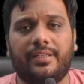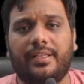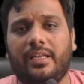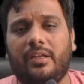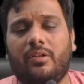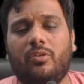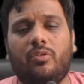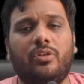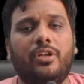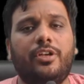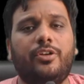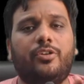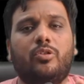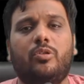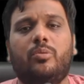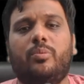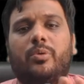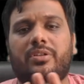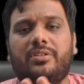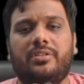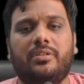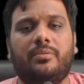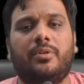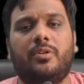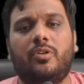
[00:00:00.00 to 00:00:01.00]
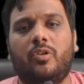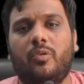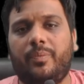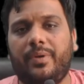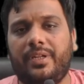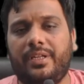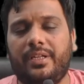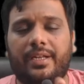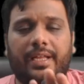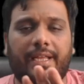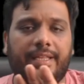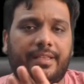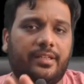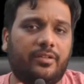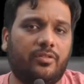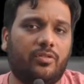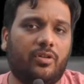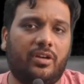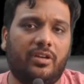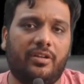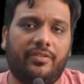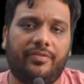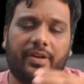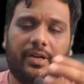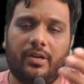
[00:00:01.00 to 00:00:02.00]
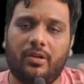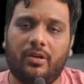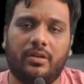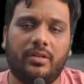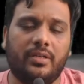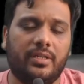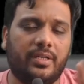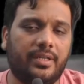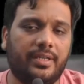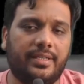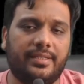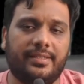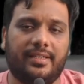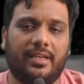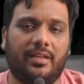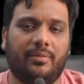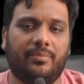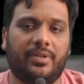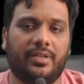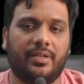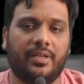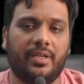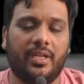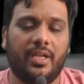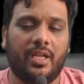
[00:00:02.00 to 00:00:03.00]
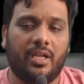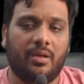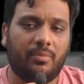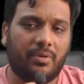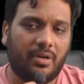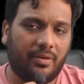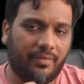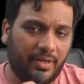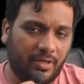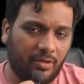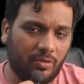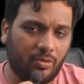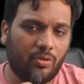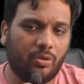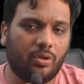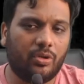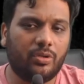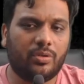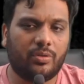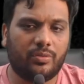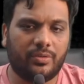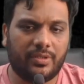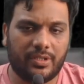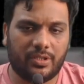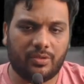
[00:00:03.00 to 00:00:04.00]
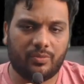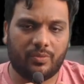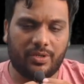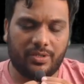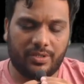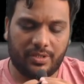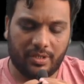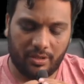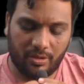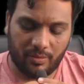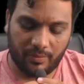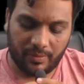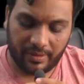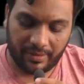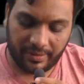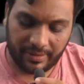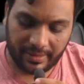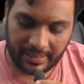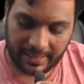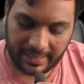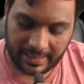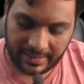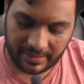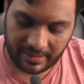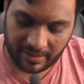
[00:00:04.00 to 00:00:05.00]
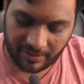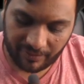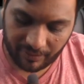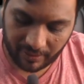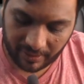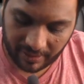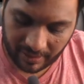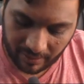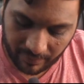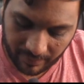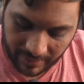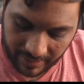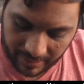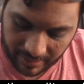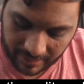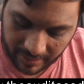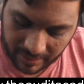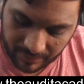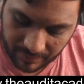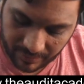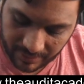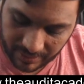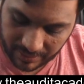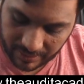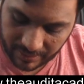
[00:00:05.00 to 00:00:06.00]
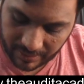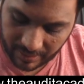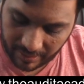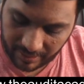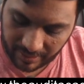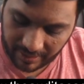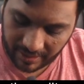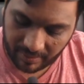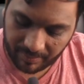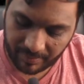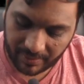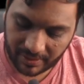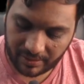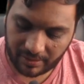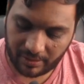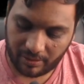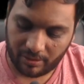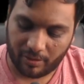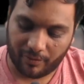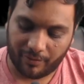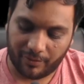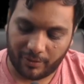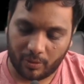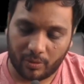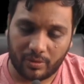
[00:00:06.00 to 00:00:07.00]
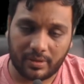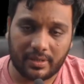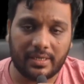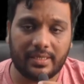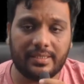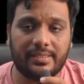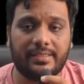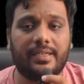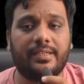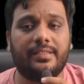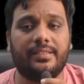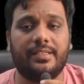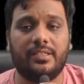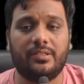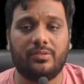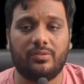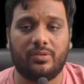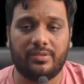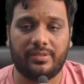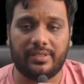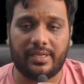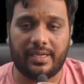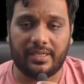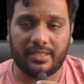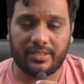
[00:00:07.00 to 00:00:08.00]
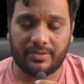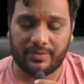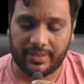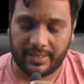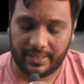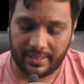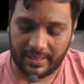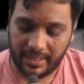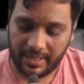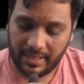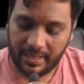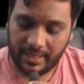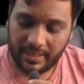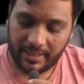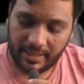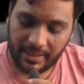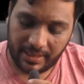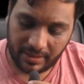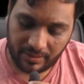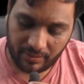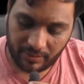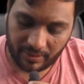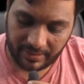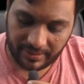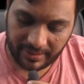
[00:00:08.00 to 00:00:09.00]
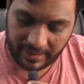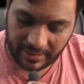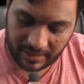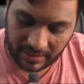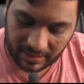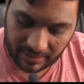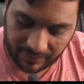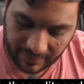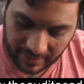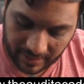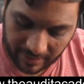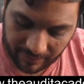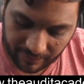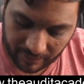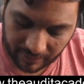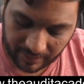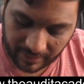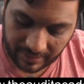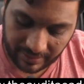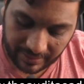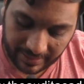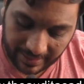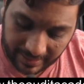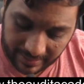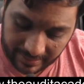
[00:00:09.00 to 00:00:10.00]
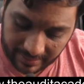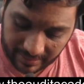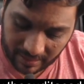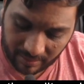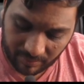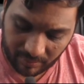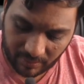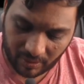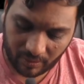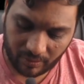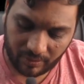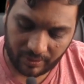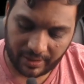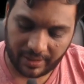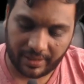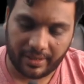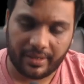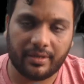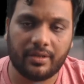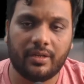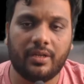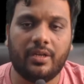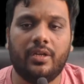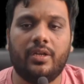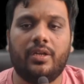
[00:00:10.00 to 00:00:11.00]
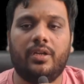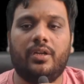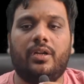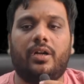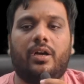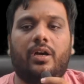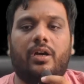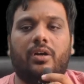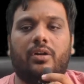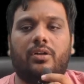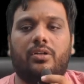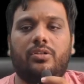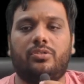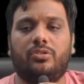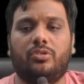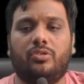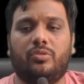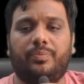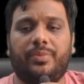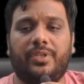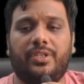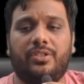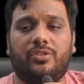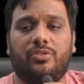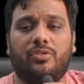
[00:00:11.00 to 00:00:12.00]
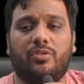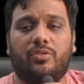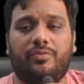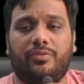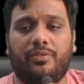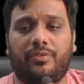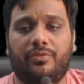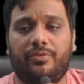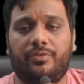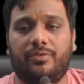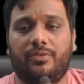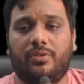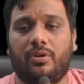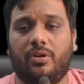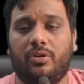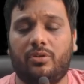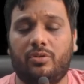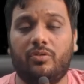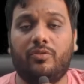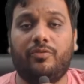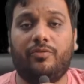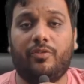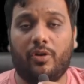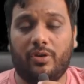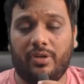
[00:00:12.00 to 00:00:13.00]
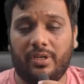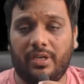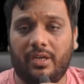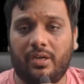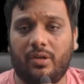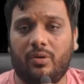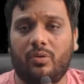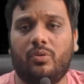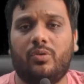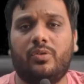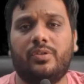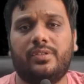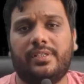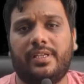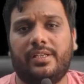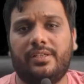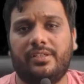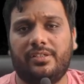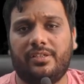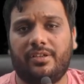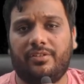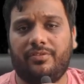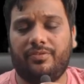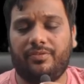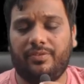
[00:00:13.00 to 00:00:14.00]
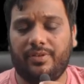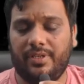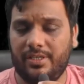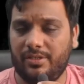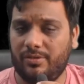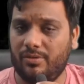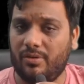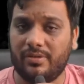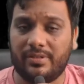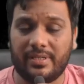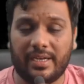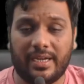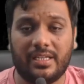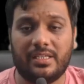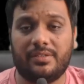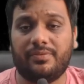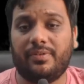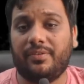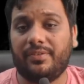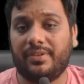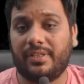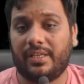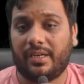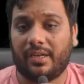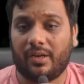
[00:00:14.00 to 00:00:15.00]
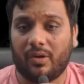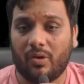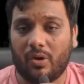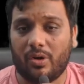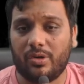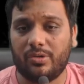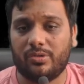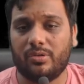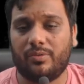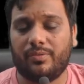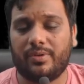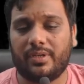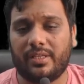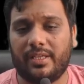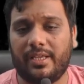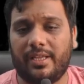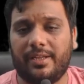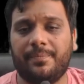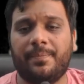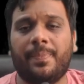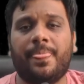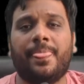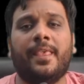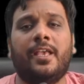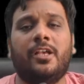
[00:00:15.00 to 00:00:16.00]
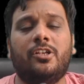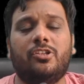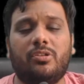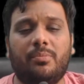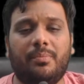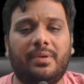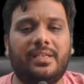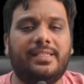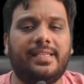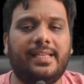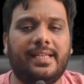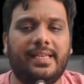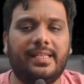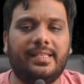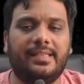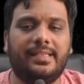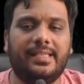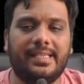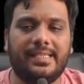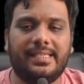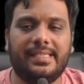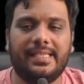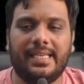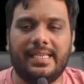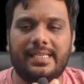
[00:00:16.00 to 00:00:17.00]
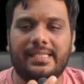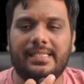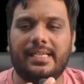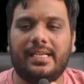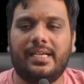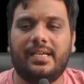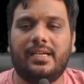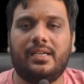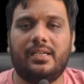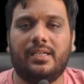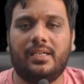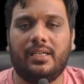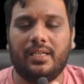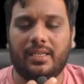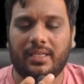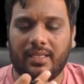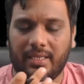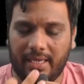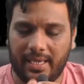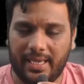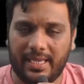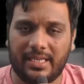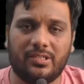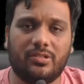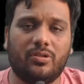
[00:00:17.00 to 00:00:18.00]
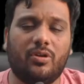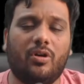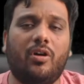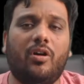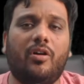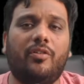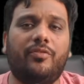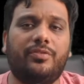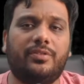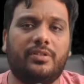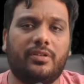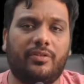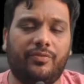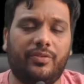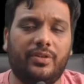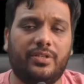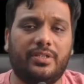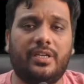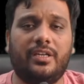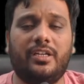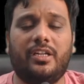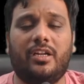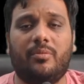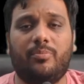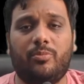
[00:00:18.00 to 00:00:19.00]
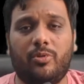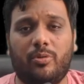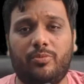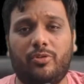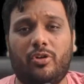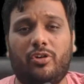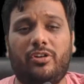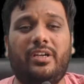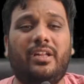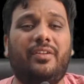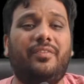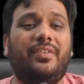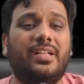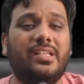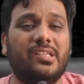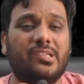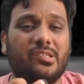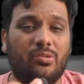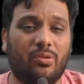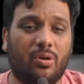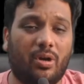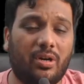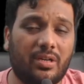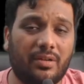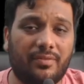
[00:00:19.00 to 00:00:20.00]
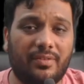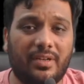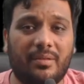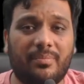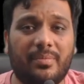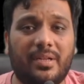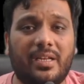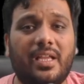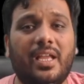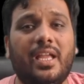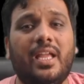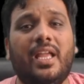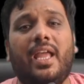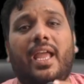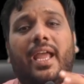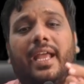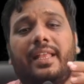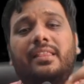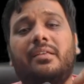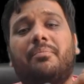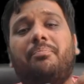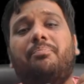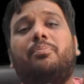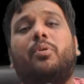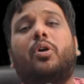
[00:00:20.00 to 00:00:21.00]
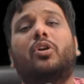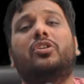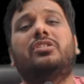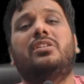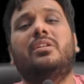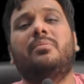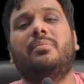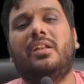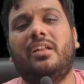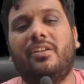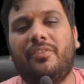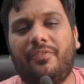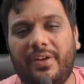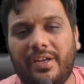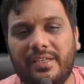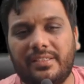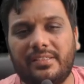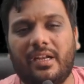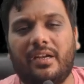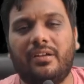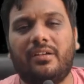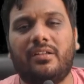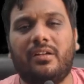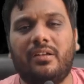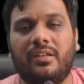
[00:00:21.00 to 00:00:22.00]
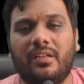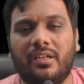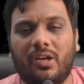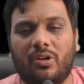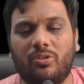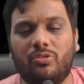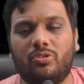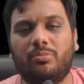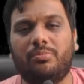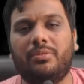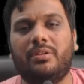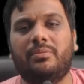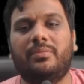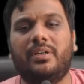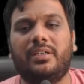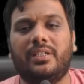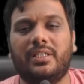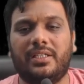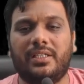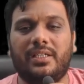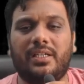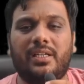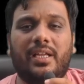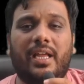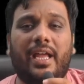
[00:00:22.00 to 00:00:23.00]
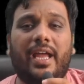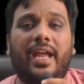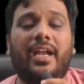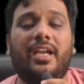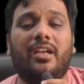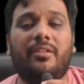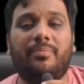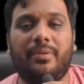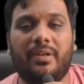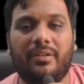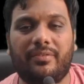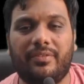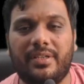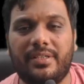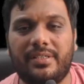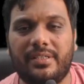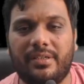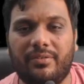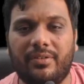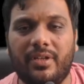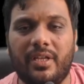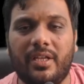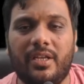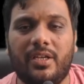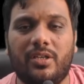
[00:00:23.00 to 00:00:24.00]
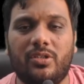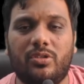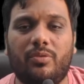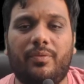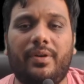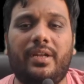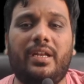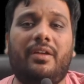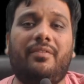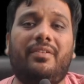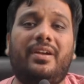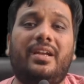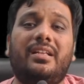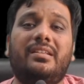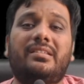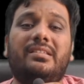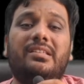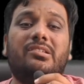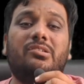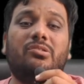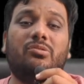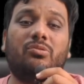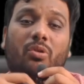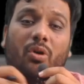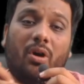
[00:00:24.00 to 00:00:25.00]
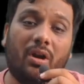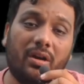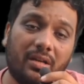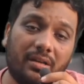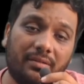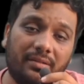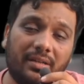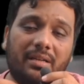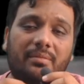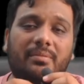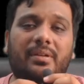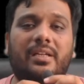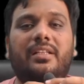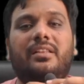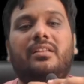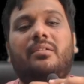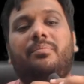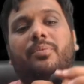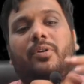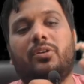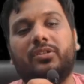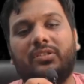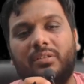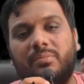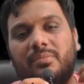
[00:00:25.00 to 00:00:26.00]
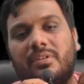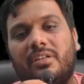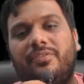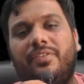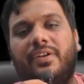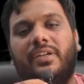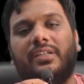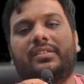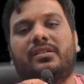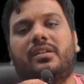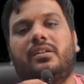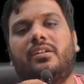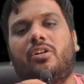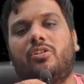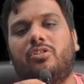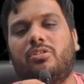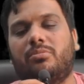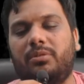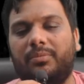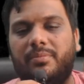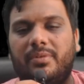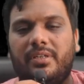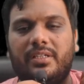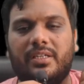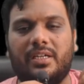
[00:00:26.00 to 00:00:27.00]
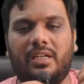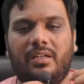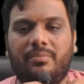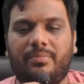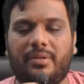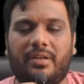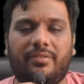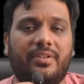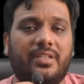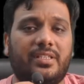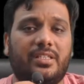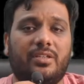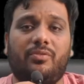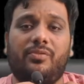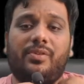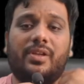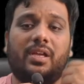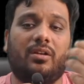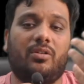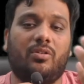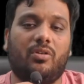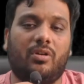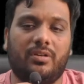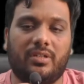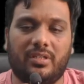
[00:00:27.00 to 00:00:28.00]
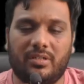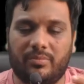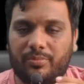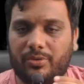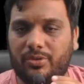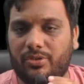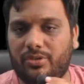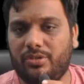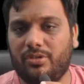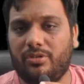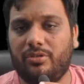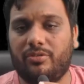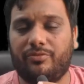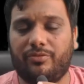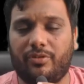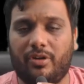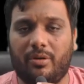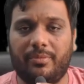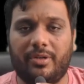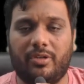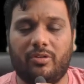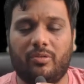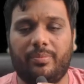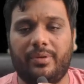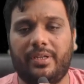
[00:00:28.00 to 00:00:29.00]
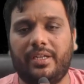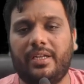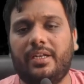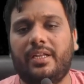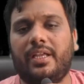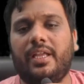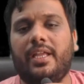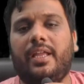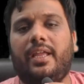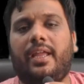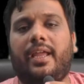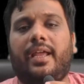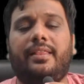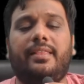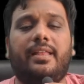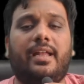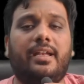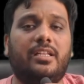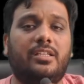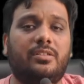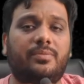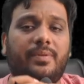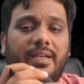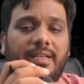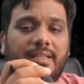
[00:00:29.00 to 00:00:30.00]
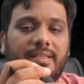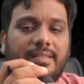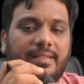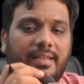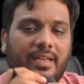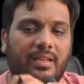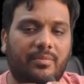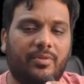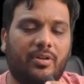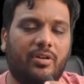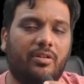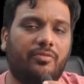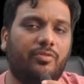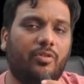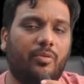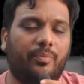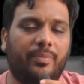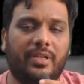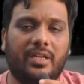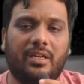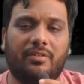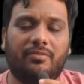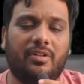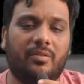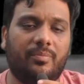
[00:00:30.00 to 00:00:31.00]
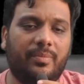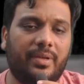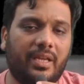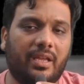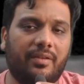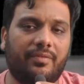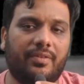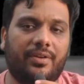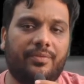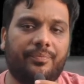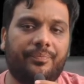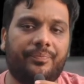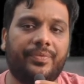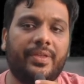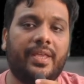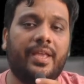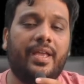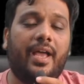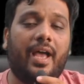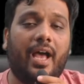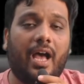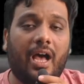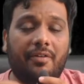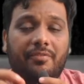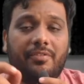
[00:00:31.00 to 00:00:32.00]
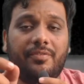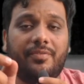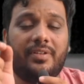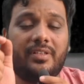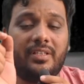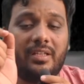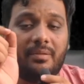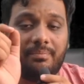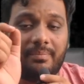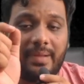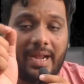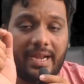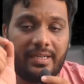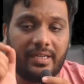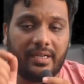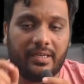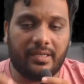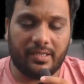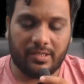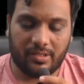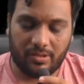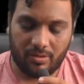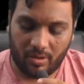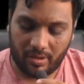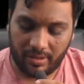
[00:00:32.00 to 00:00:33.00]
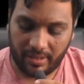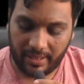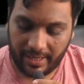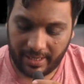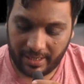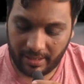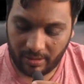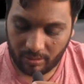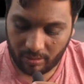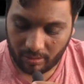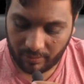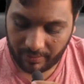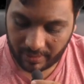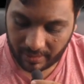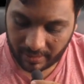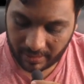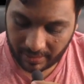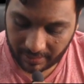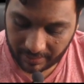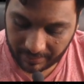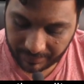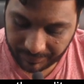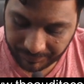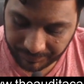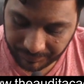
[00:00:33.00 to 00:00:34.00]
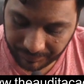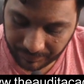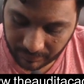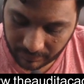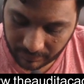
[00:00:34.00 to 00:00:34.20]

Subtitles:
There are only two possible opinion, either qualified or disclaimer. But when you go through this question, you will realize that for inventories, which is 38% of total assets, he is not satisfied. He is not satisfied for the data amounting to rupees 240 crores and stuff. He is not satisfied with the records over there. So basically this is a case of sufficient and appropriate audit evidence not available, and the possible effects are turning out to be material and pervasive. So when evidence is not available and the possible effects turn out to be material and pervasive, we are not in a position to form an opinion, and that is why disclaimer of opinion will be given. However, the matter does not end over there.